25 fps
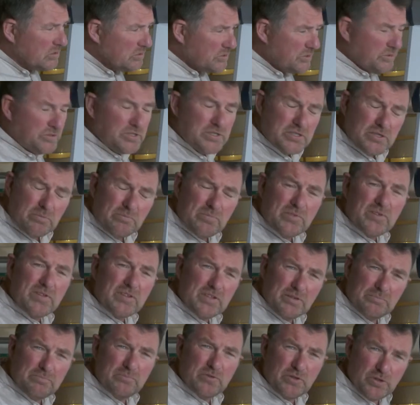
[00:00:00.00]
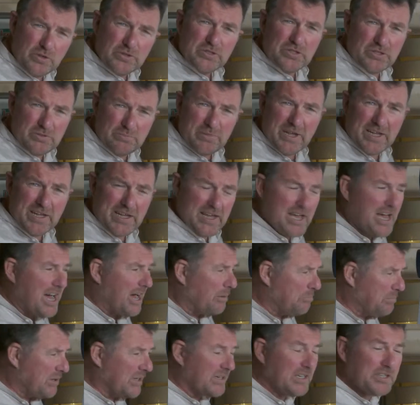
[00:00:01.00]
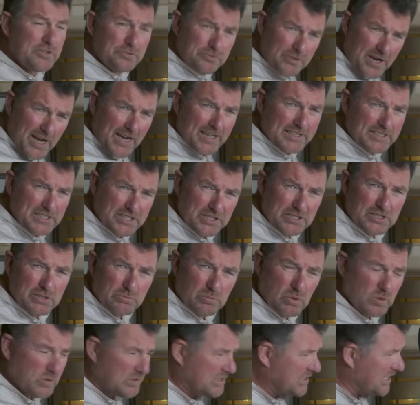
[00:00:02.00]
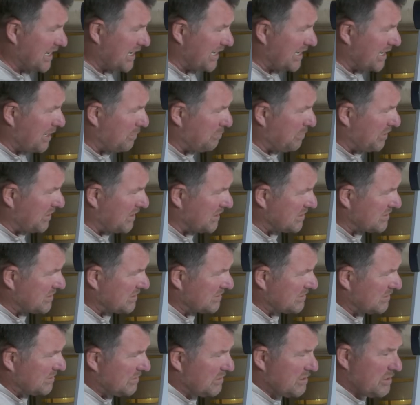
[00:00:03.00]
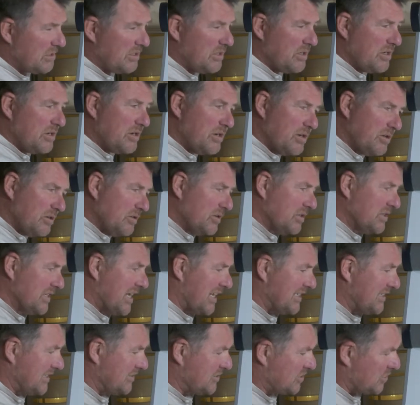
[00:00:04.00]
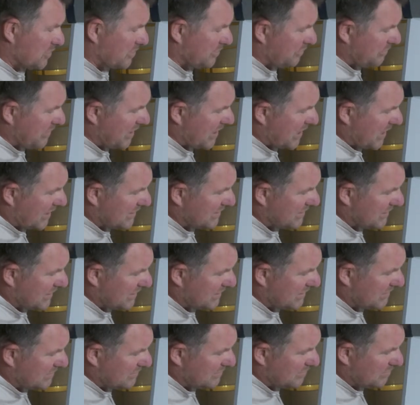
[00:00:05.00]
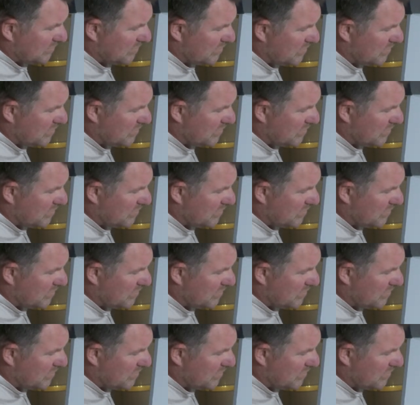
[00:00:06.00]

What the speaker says: do something that used to make you happy and it drags you towards that happiness. That's sort of relaxation.